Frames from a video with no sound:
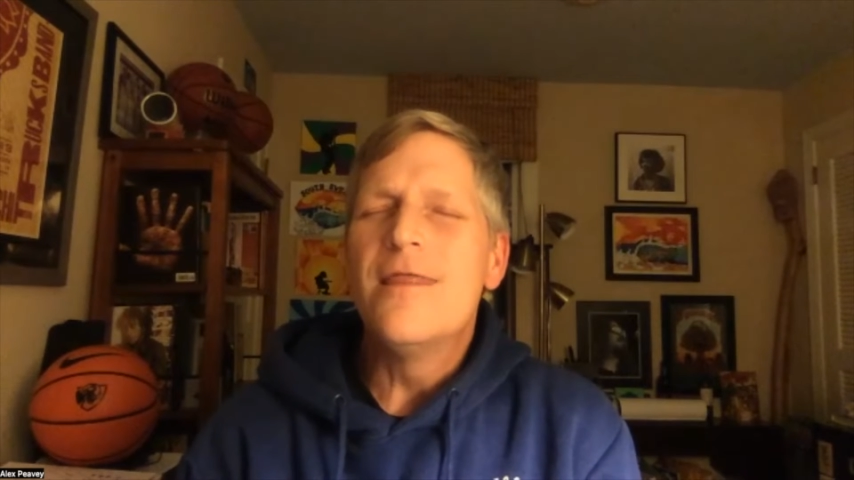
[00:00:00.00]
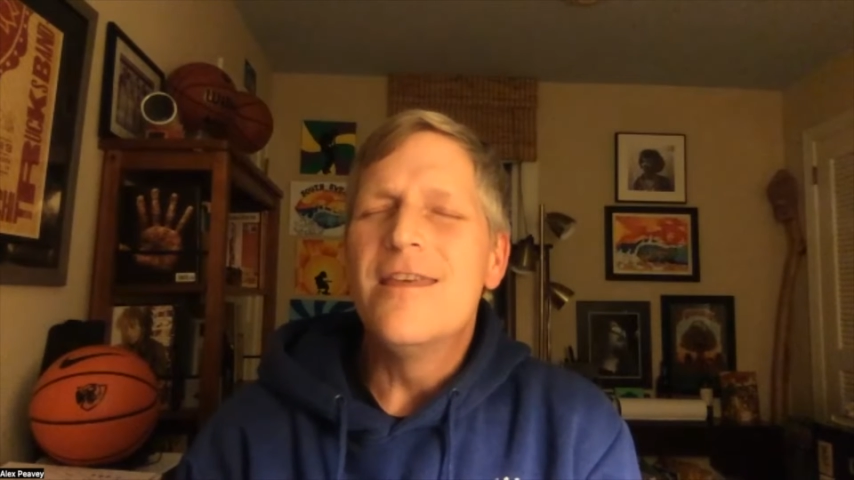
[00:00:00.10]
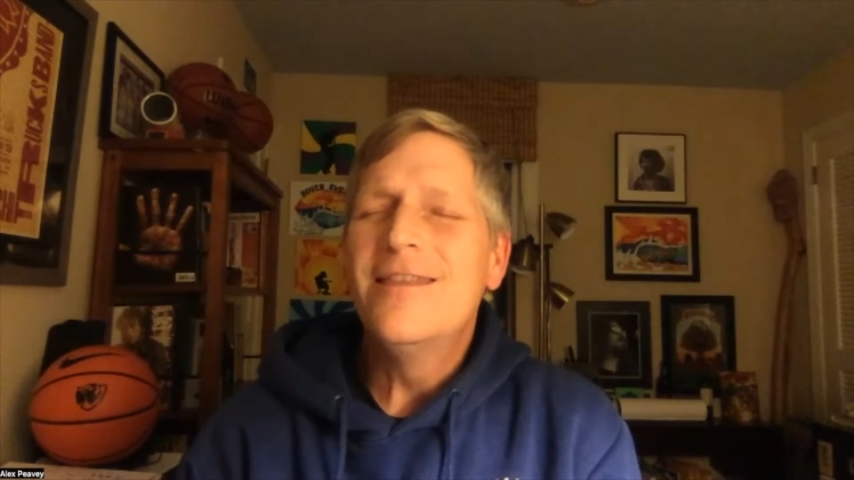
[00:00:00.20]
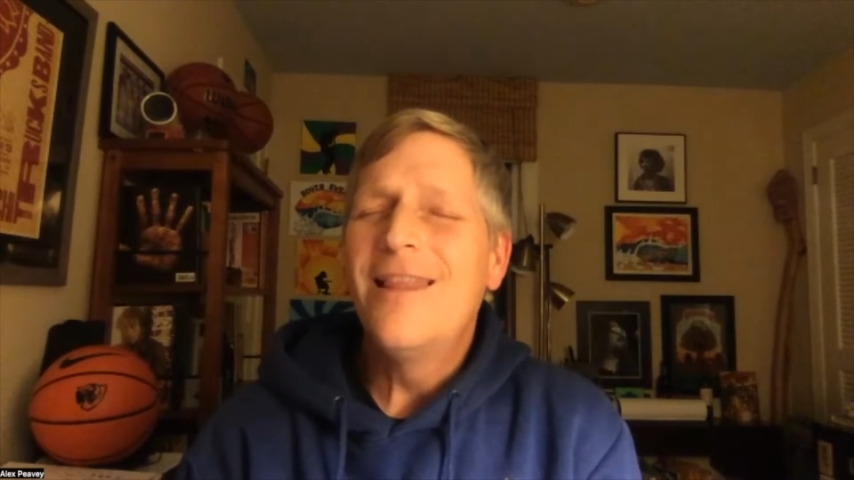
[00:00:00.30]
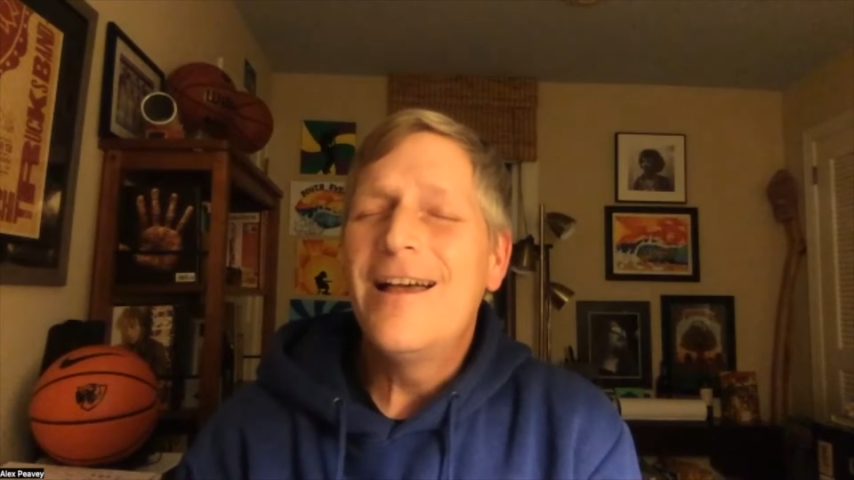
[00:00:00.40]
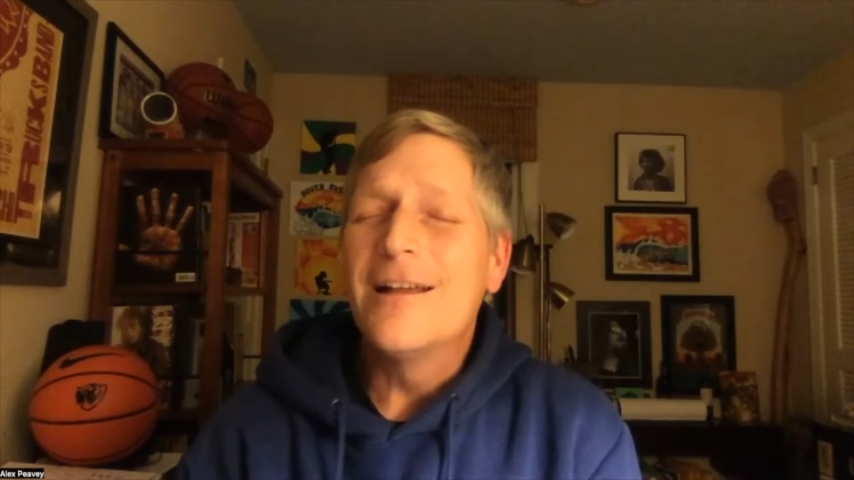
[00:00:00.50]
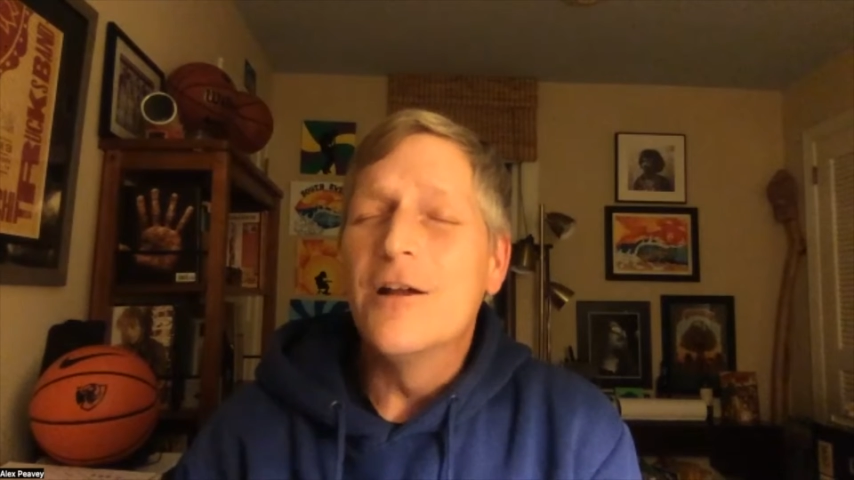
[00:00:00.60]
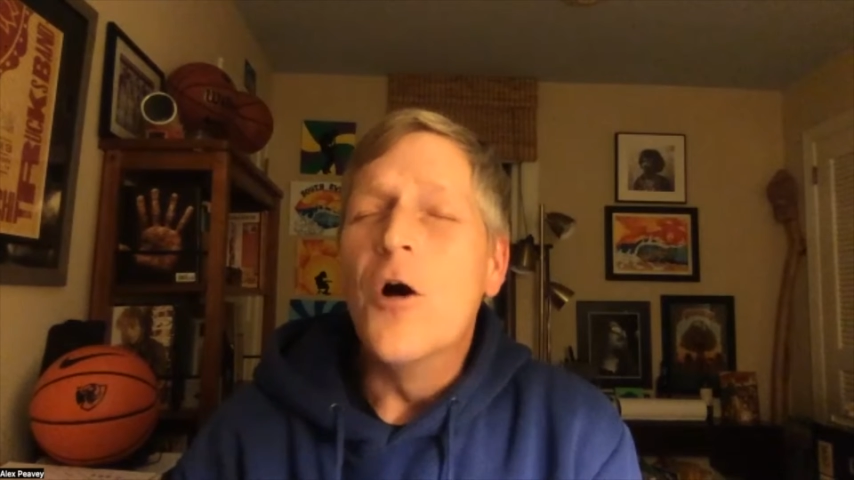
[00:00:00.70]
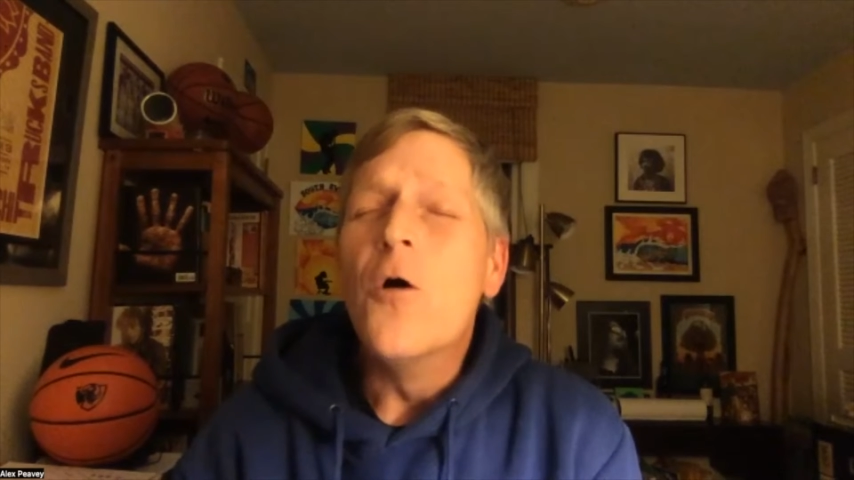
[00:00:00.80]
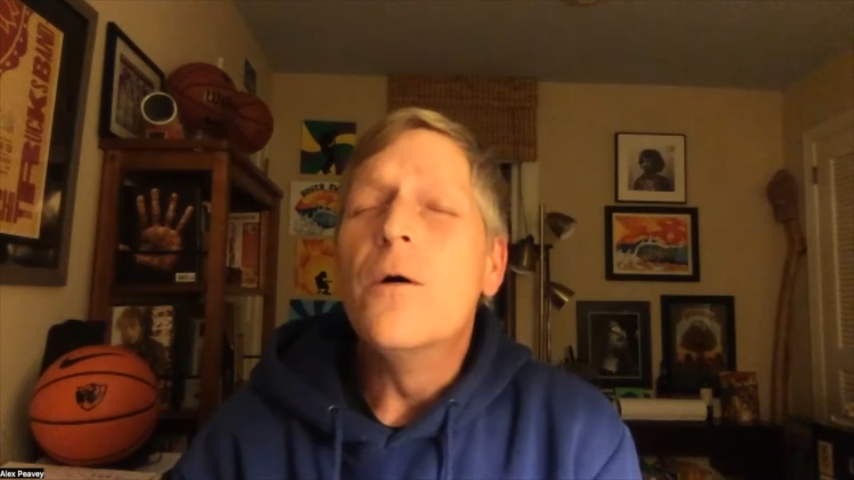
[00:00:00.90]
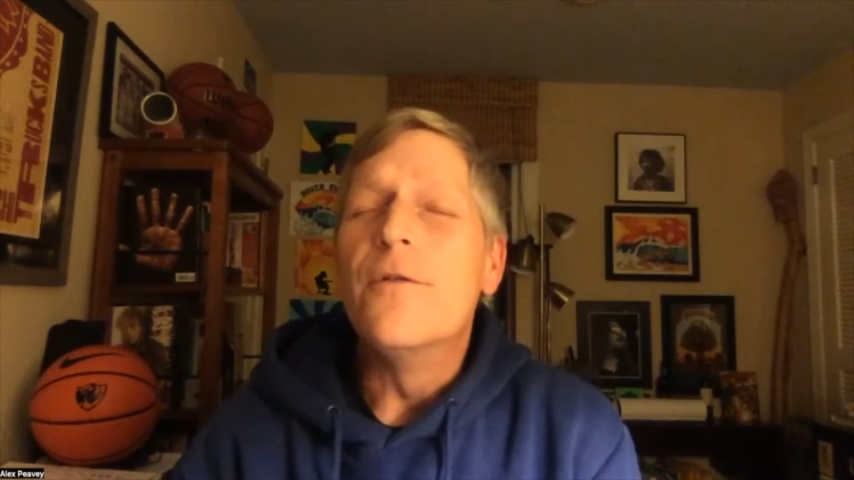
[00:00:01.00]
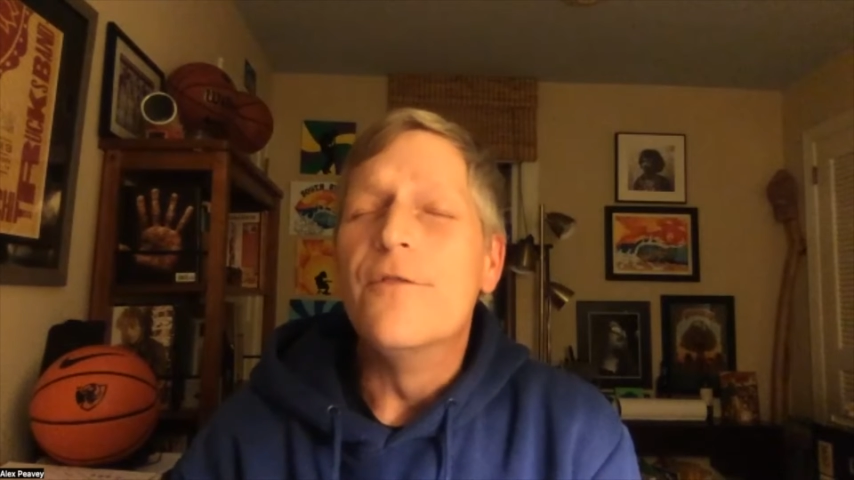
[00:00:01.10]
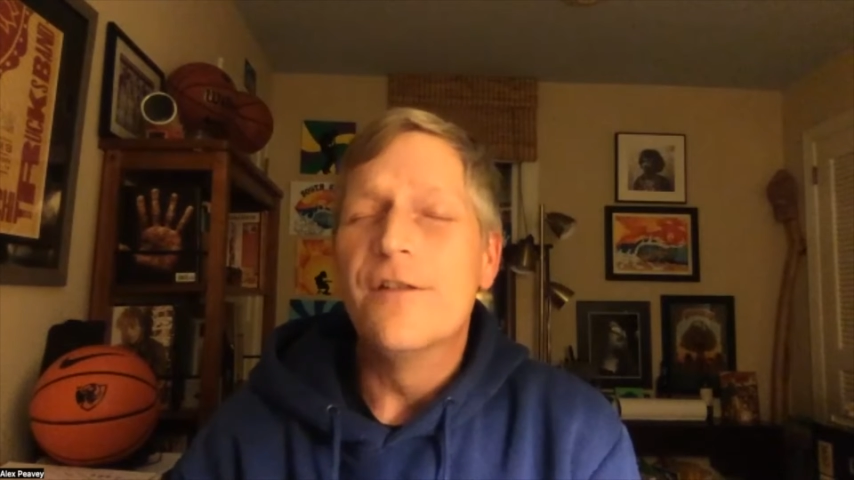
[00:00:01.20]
then let go of the